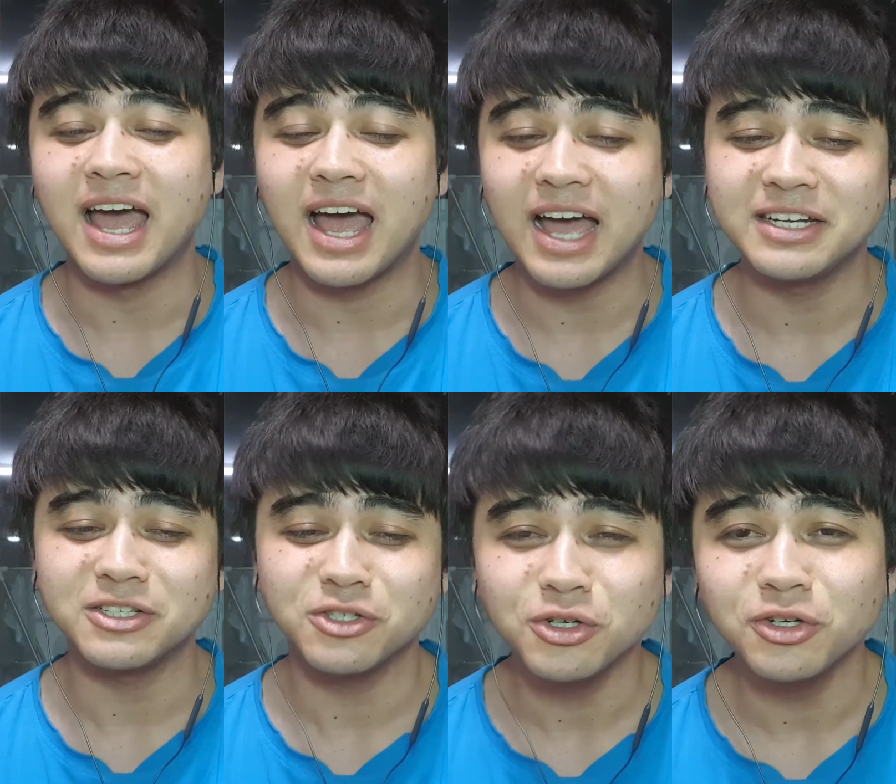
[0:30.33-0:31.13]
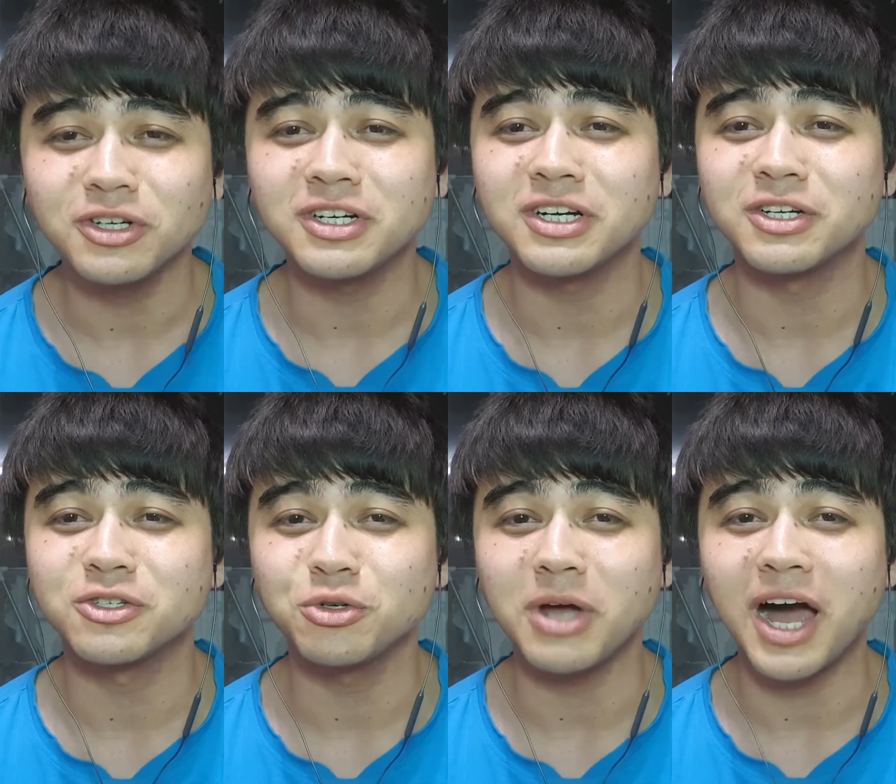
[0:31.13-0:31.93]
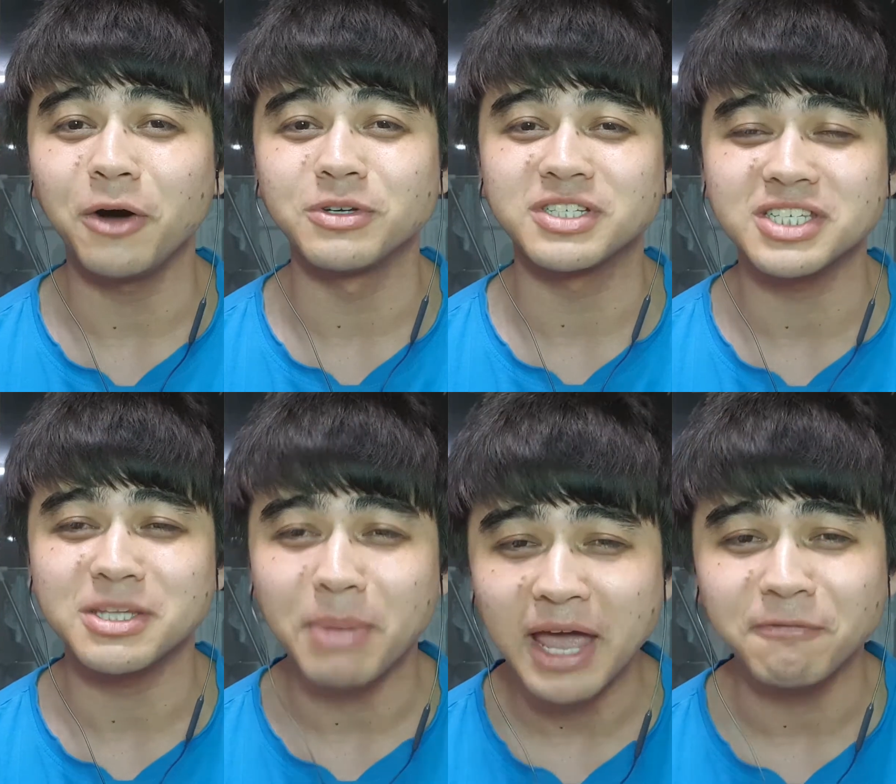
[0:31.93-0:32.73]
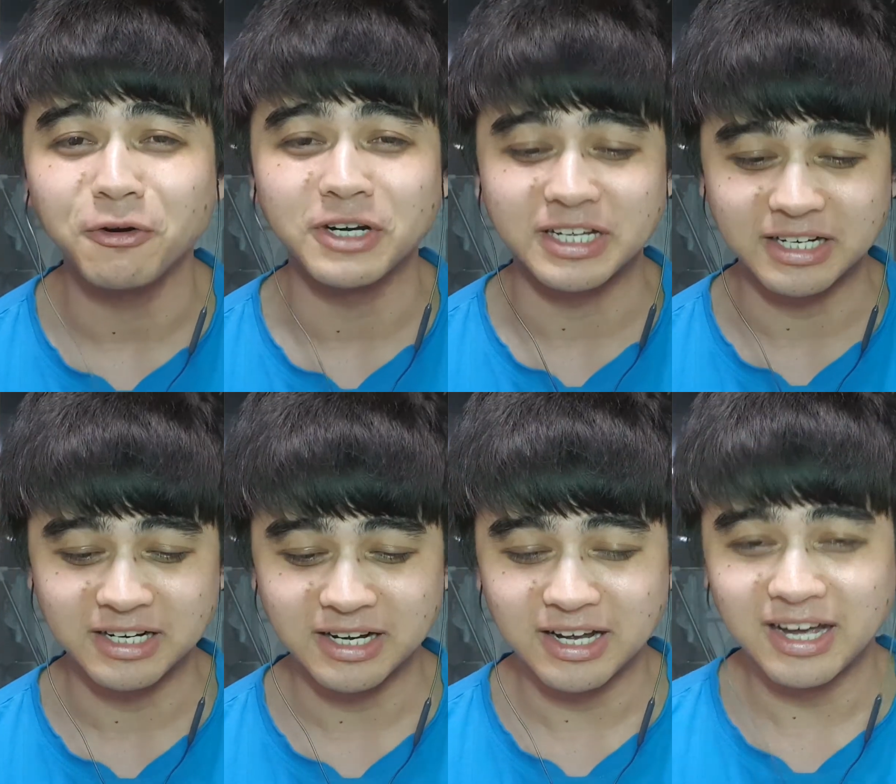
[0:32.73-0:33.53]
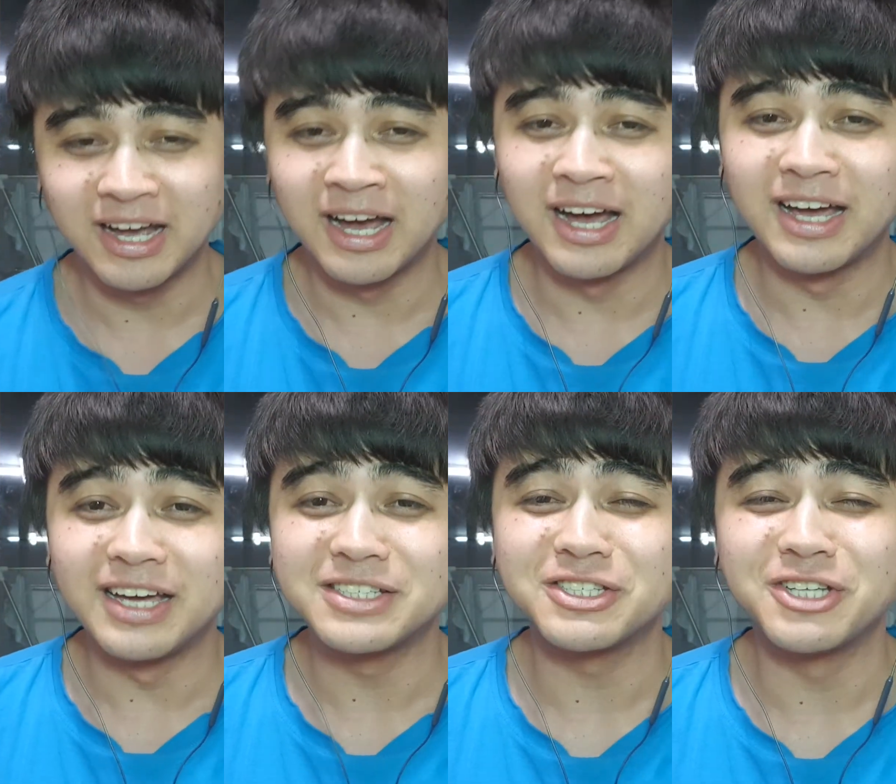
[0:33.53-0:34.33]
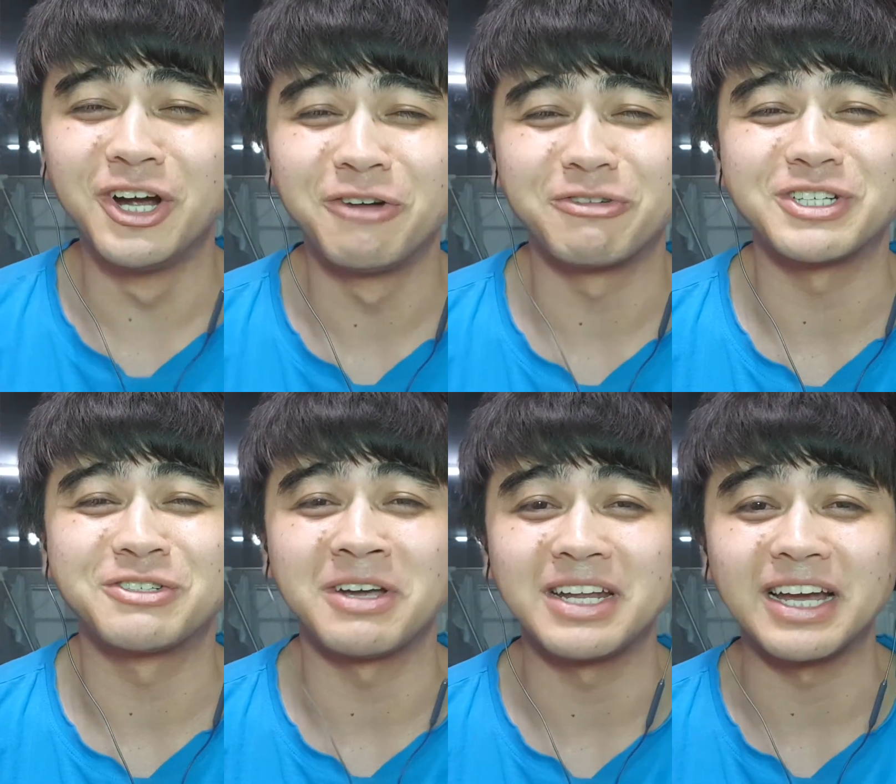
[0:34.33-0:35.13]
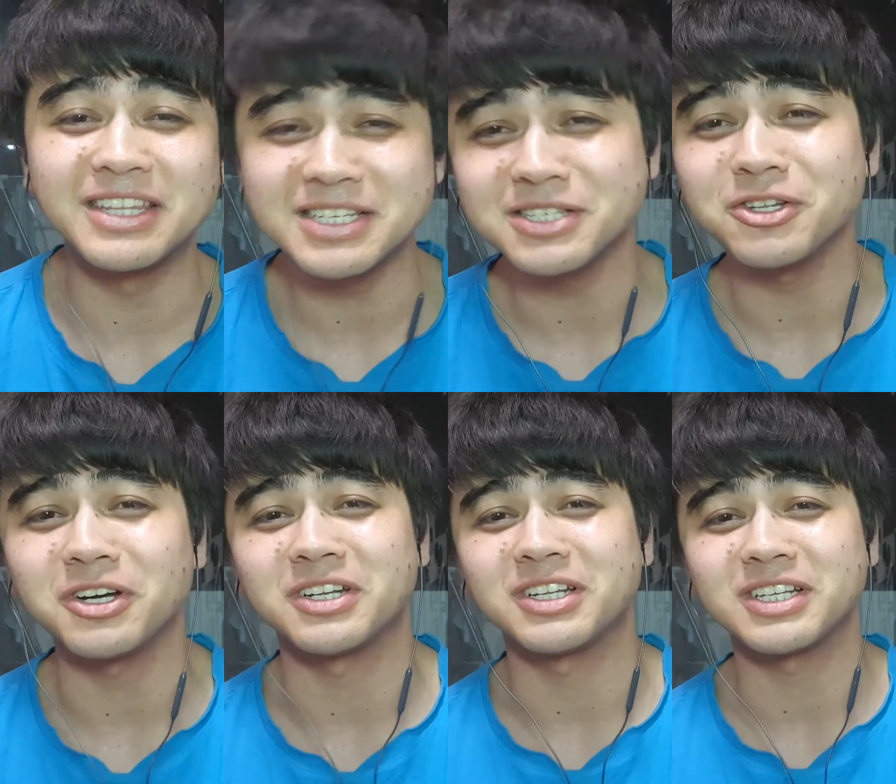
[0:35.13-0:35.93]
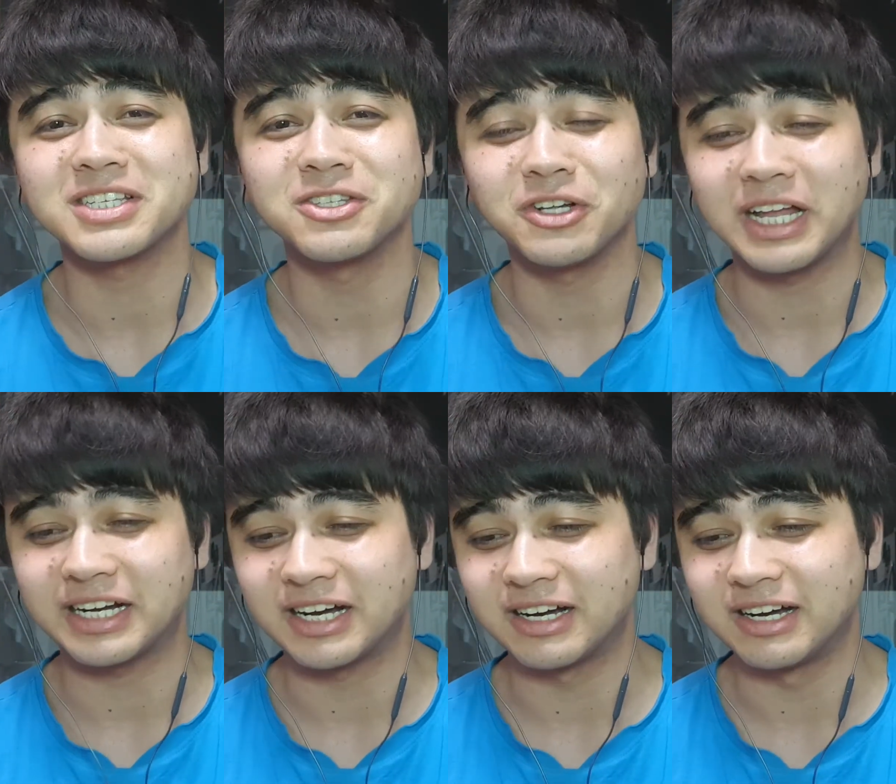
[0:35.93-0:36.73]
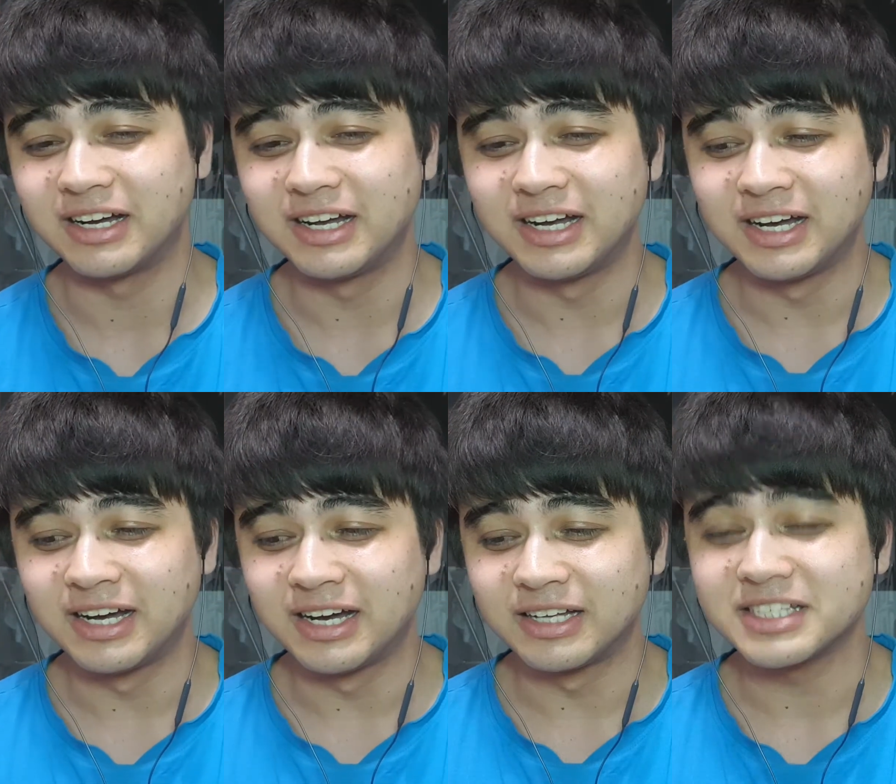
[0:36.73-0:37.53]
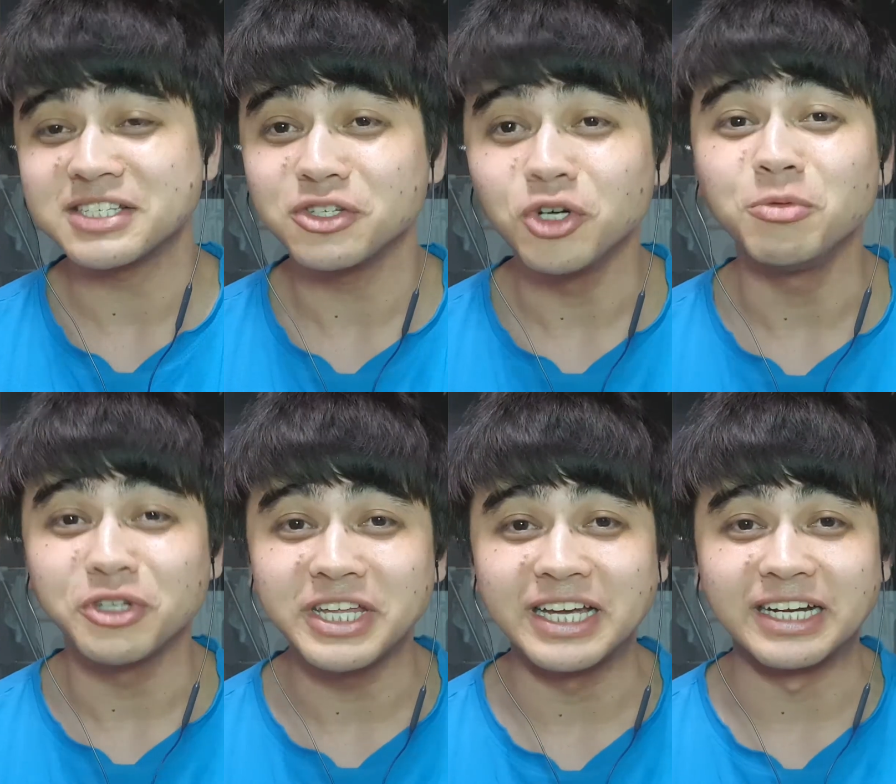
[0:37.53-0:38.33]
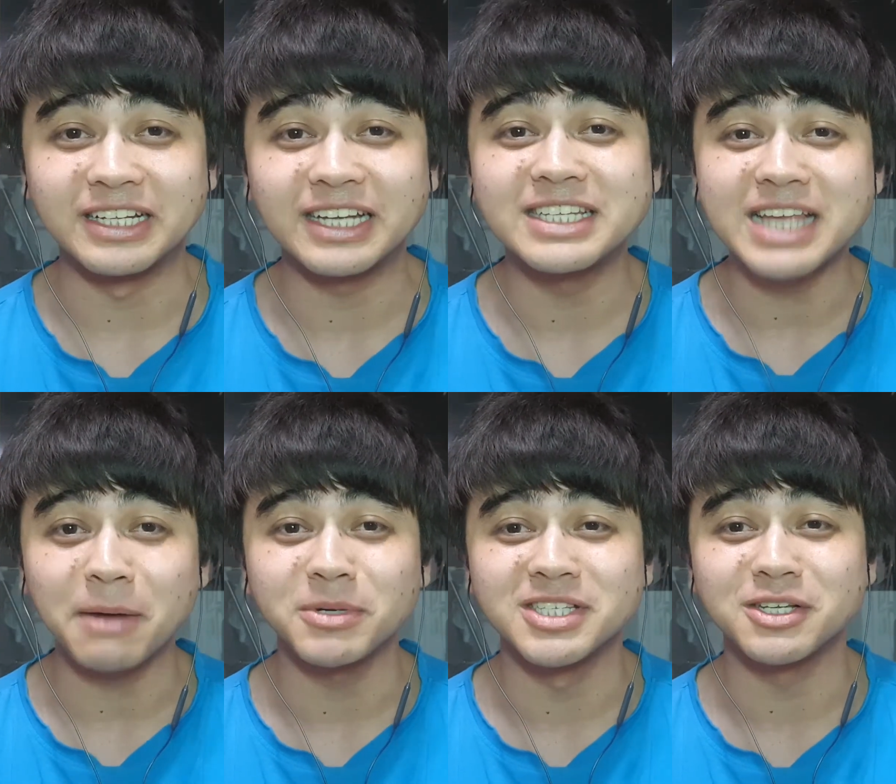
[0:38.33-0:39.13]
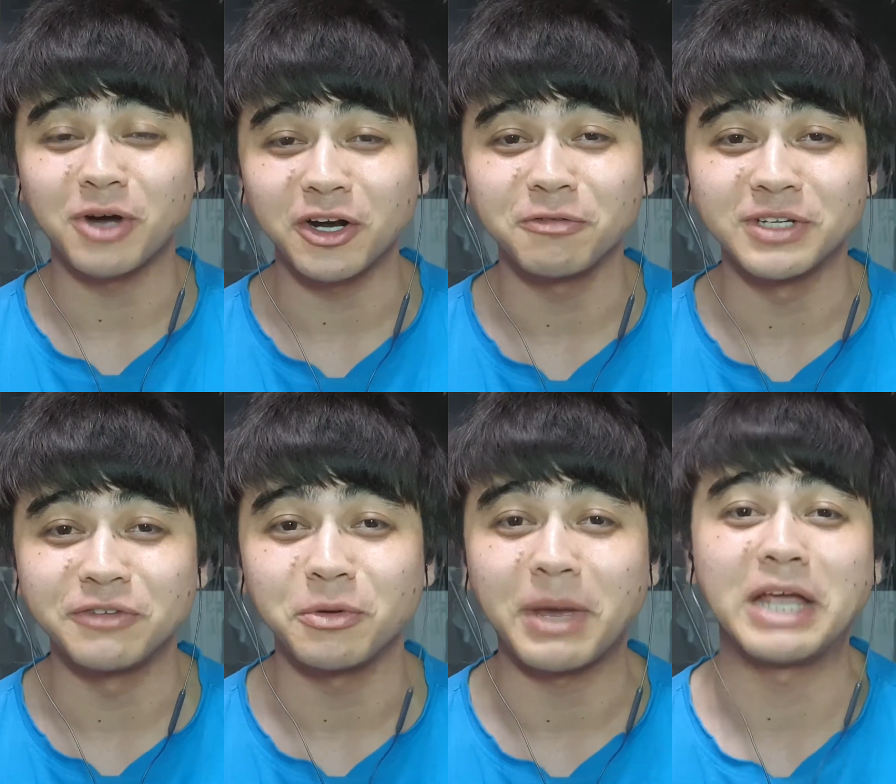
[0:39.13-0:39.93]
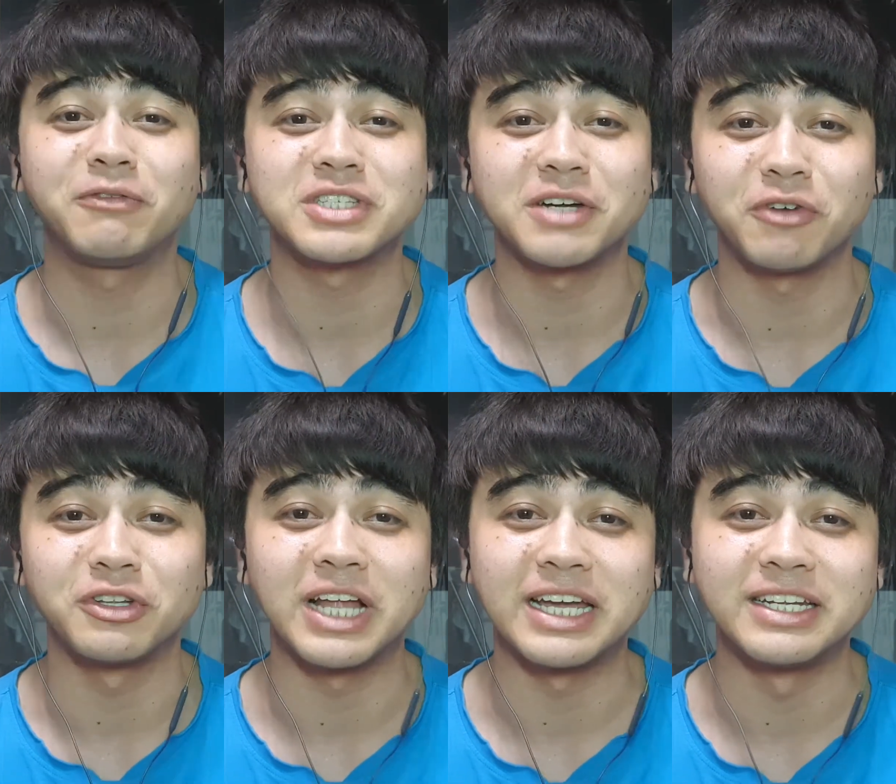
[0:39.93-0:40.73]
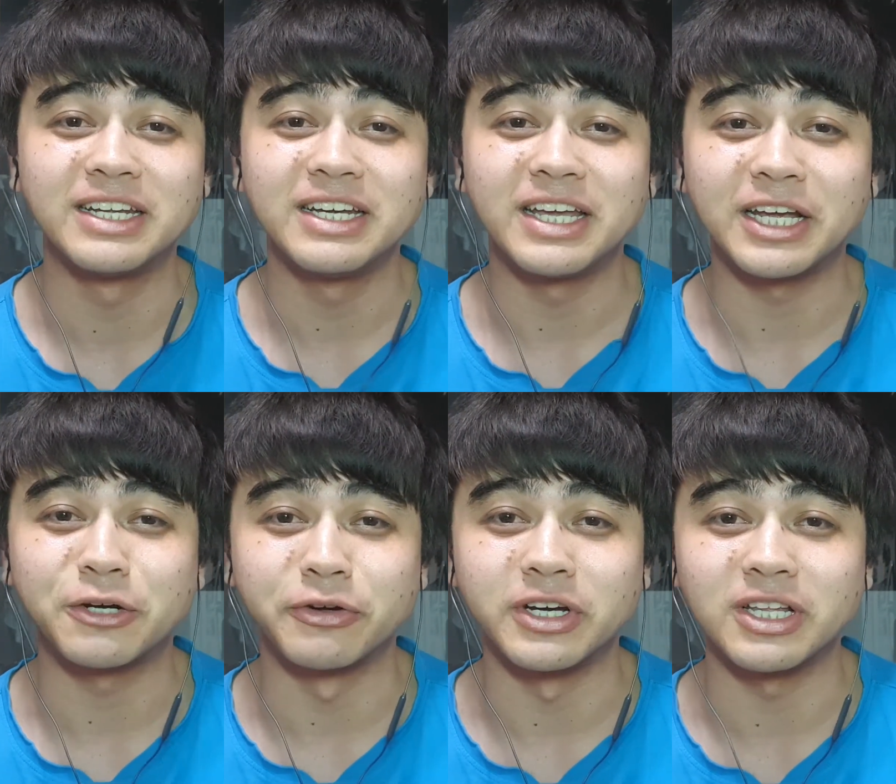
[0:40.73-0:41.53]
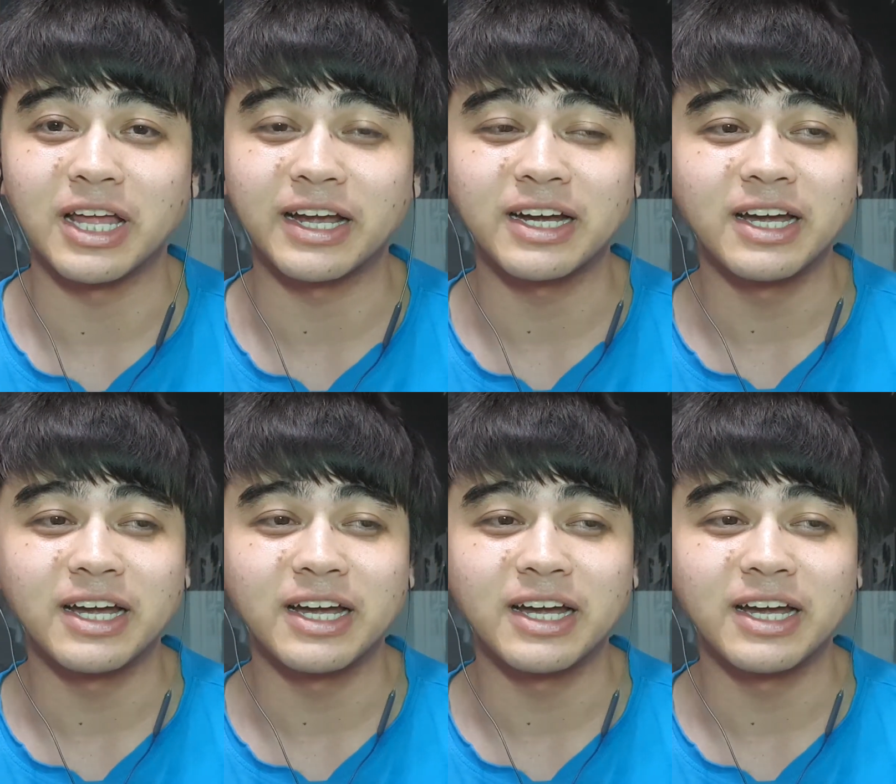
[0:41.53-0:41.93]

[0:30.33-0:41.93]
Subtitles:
and it took 2 hours just to pay for it. It's so frustrating, and this is not like this is a normal thing. Like, this happens quite often if you're paying for stuff online in Korea. Like,